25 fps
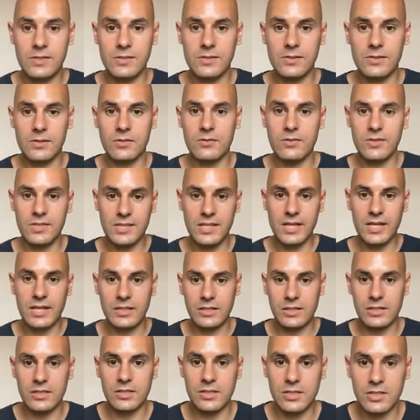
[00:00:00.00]
So the
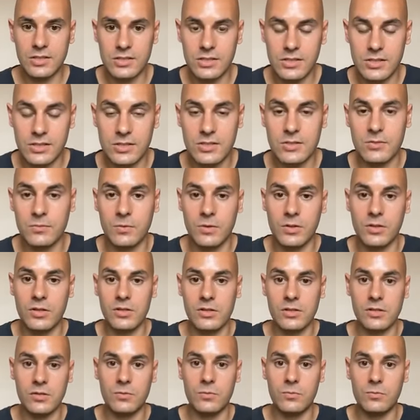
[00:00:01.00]
second edition is the one
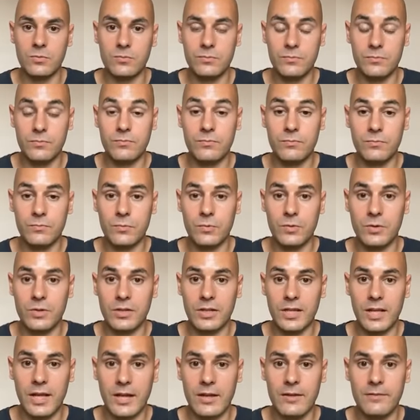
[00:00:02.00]
that you want
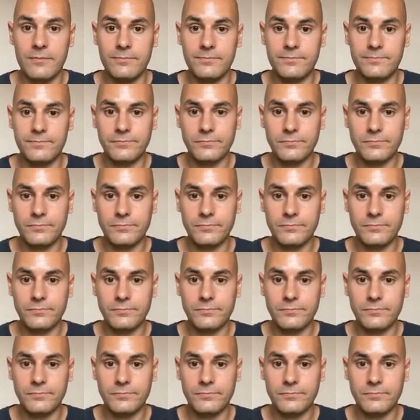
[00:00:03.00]
to get.